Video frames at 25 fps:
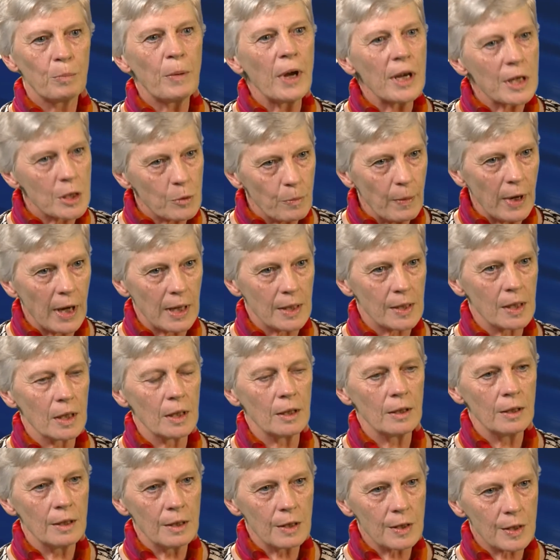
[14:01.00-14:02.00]
best matter
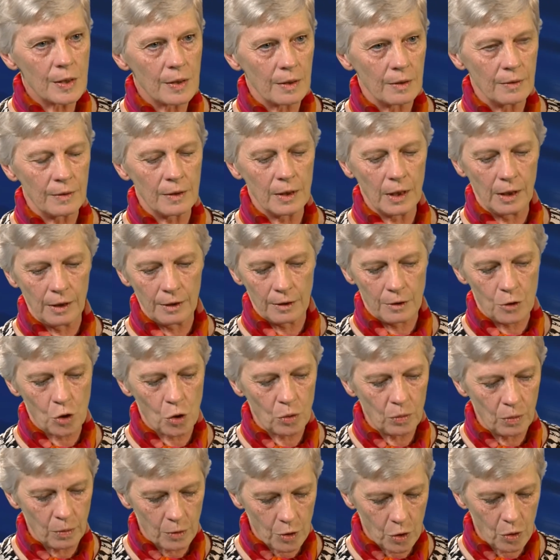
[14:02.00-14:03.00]
is
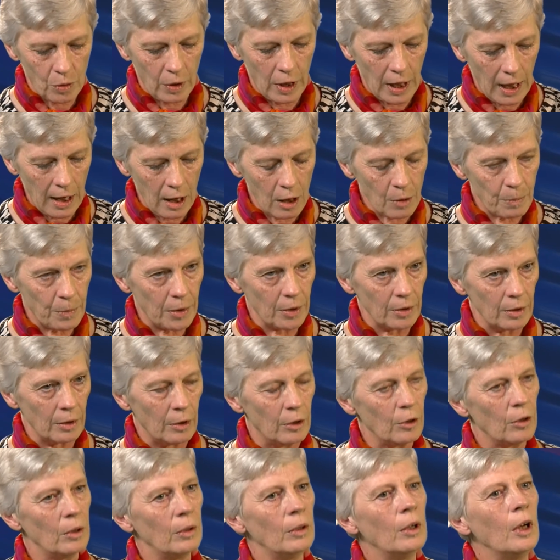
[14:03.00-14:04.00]
to
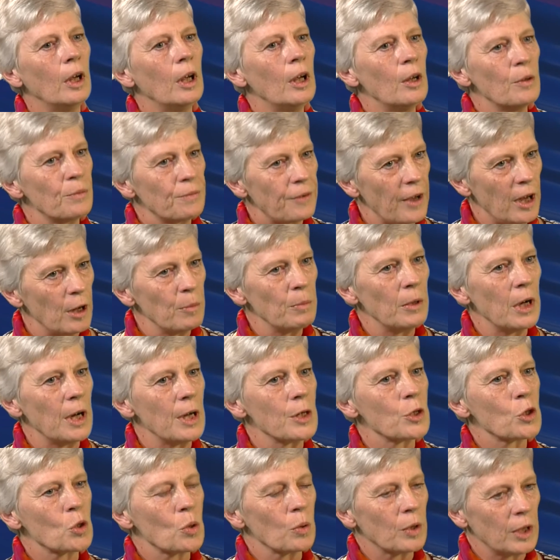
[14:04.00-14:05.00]
help
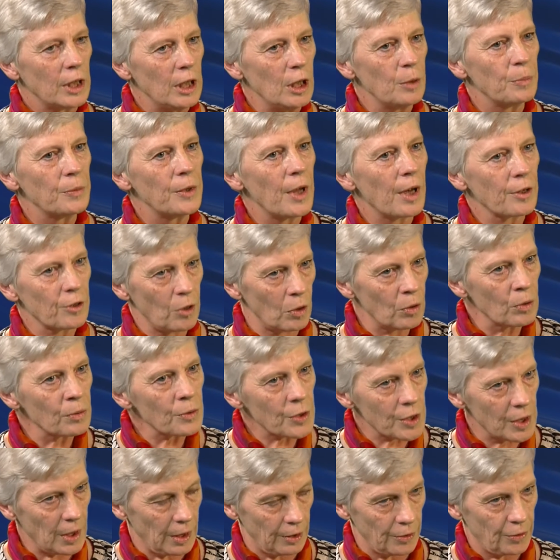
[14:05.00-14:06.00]
families to keep their own
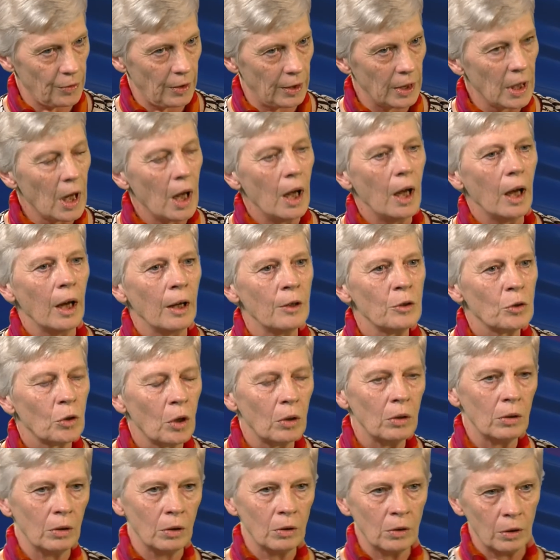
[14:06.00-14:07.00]
children, and
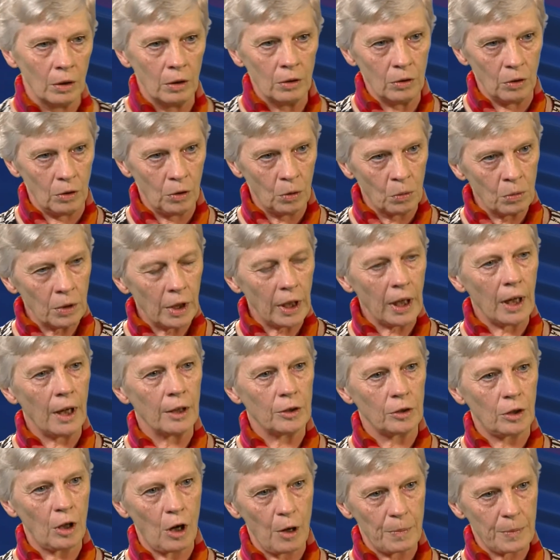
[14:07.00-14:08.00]
only
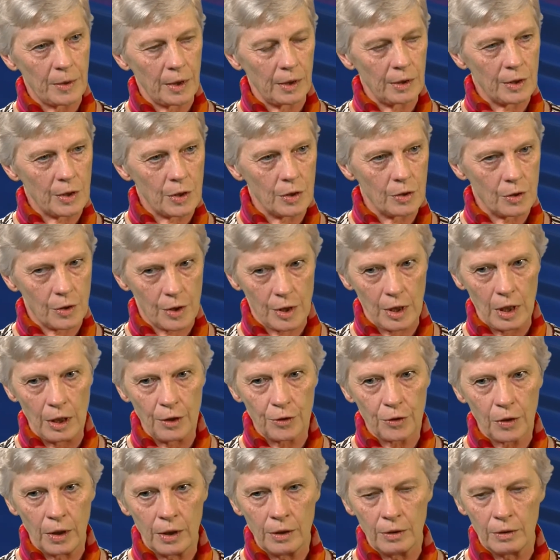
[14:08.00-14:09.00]
adopt
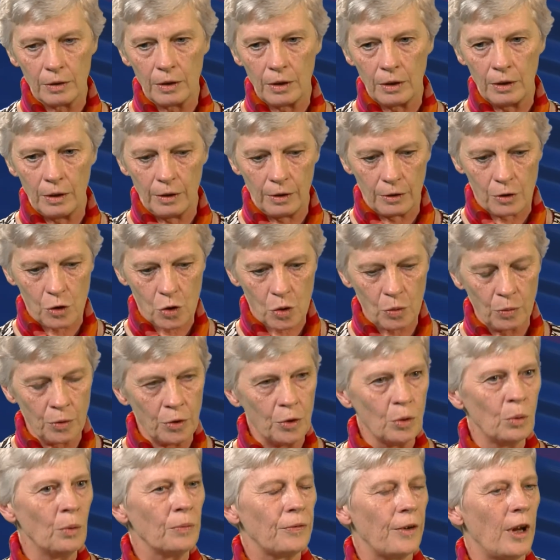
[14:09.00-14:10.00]
children to
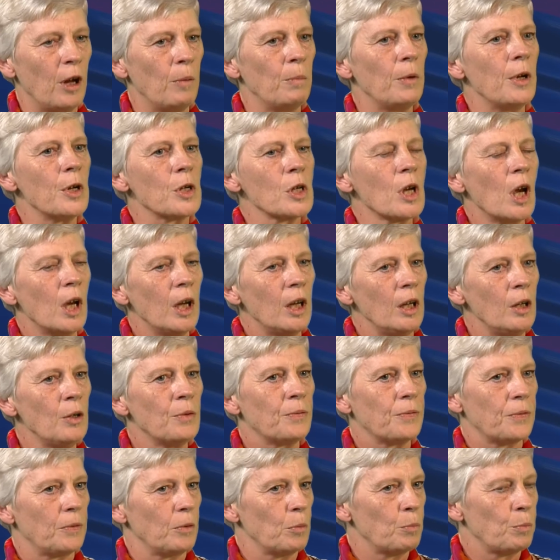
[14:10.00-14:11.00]
new families
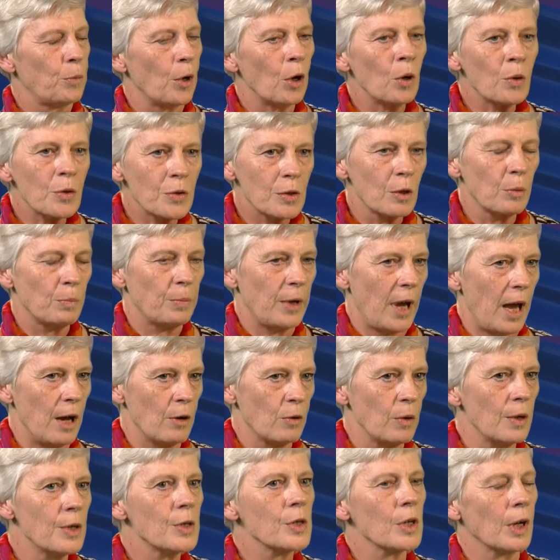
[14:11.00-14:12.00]
if both the
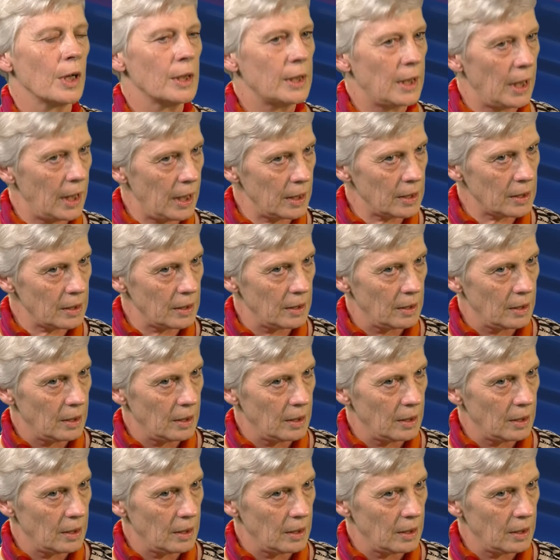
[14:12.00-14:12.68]
parents are dead,